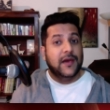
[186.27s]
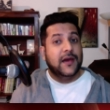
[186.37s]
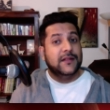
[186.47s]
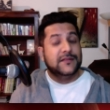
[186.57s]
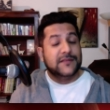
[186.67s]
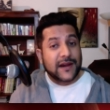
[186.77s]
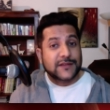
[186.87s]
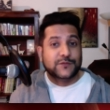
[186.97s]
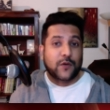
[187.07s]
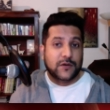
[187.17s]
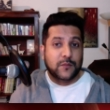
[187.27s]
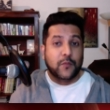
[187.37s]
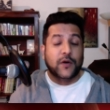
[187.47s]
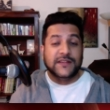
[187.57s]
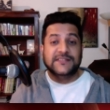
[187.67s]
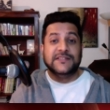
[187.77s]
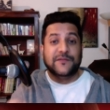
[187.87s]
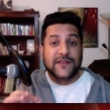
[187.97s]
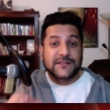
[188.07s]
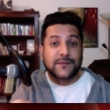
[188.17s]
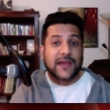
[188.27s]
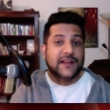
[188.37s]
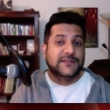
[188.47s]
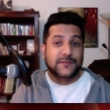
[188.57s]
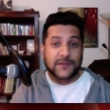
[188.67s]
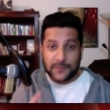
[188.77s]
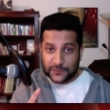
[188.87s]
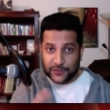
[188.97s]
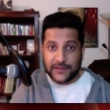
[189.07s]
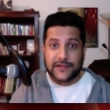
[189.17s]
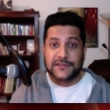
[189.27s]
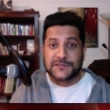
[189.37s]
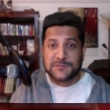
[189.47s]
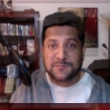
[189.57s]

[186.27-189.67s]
And that is what body's defense mechanism number 3 is.